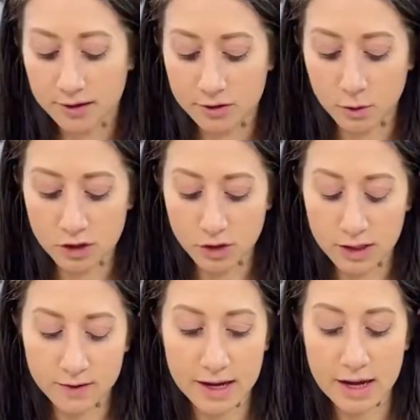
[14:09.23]
so once you
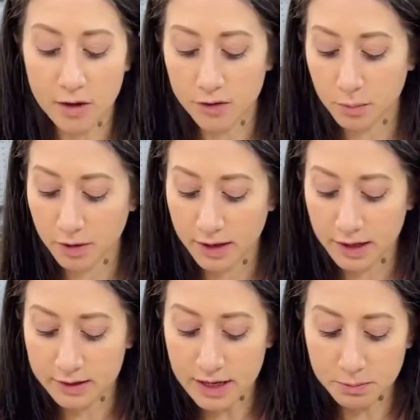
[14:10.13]
get that out, the plate
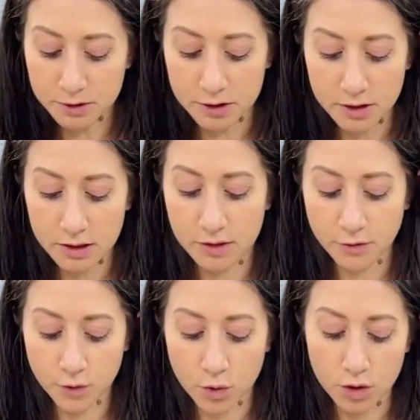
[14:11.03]
adapter
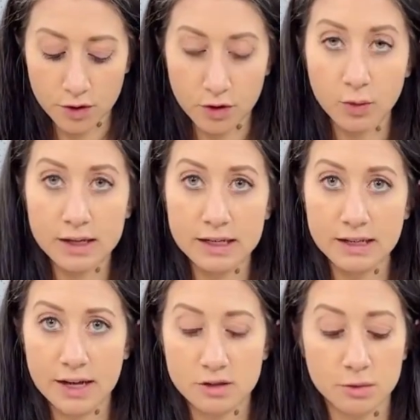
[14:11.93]
for the quick
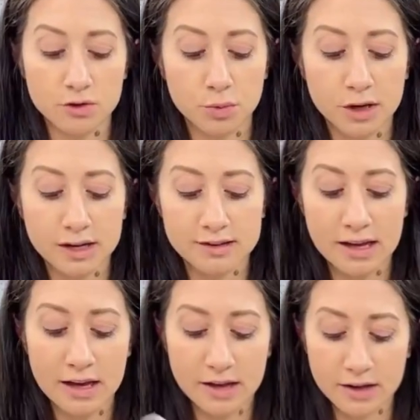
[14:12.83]
detach muzzle brakes,
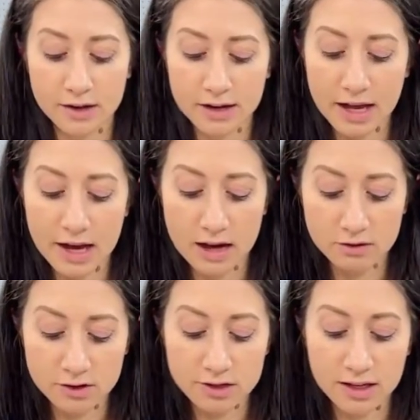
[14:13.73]
you're gonna have
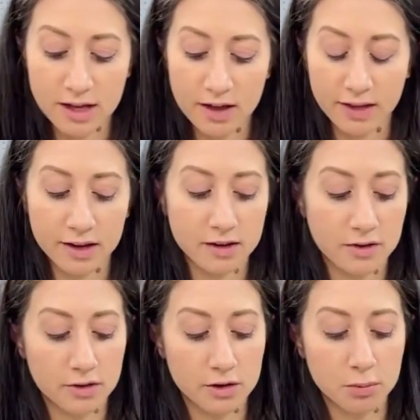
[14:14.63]
just, again, like
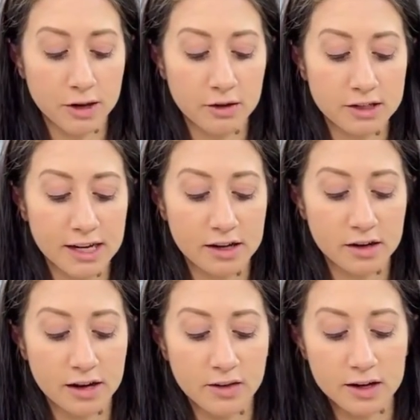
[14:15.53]
another little plate
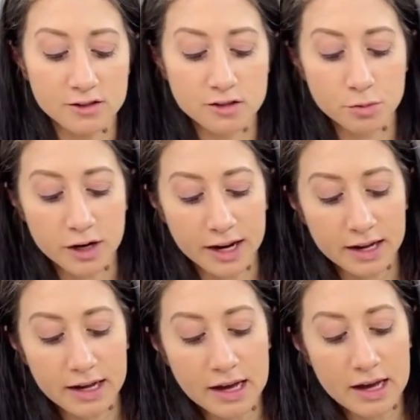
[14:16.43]
retainer and then a spring.
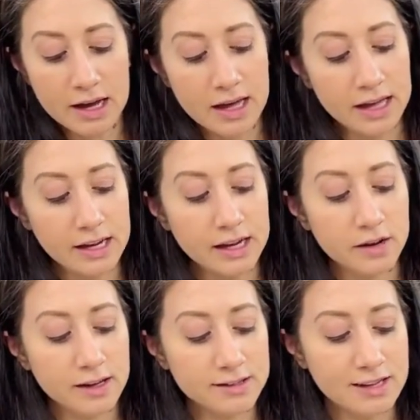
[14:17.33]
In here
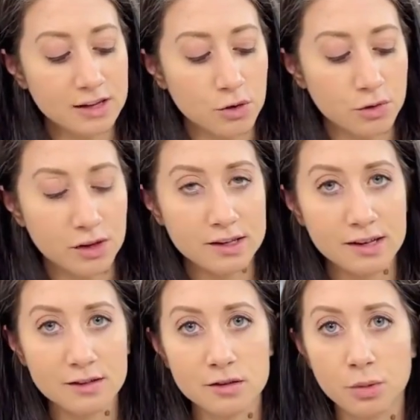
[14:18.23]
they say don't really take
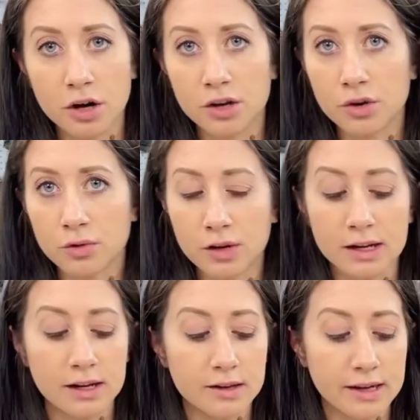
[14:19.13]
this apart, you don't really need
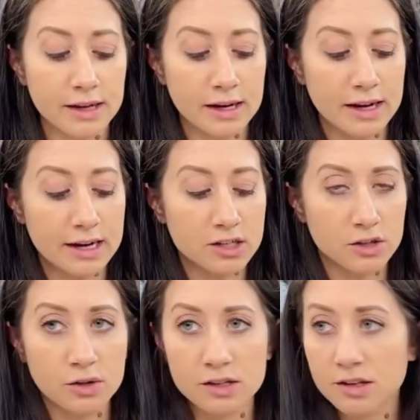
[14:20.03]
to clean it, and actually
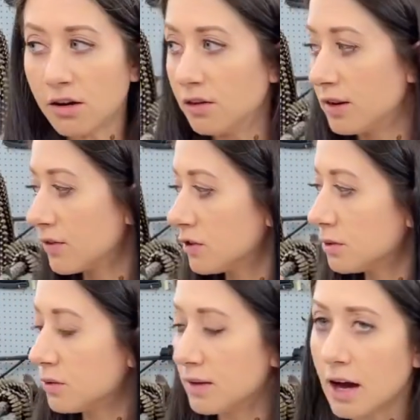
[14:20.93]
you can tell the difference
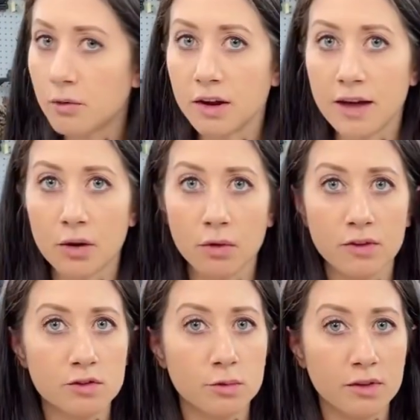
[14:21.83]
between that one and that one.
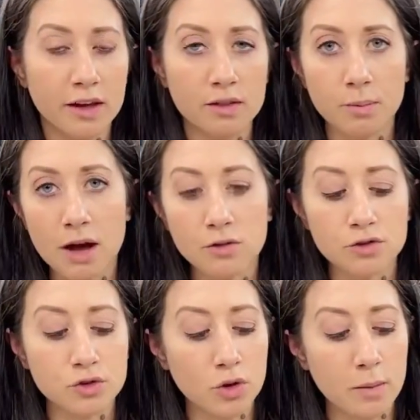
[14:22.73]
This one, like the baffles
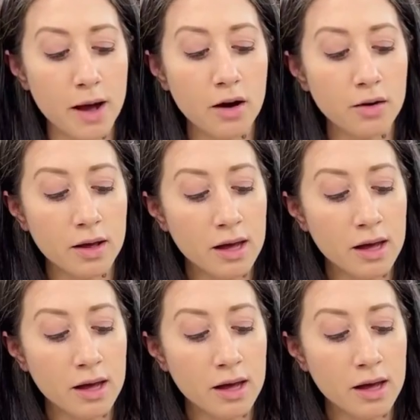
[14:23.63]
don't come out.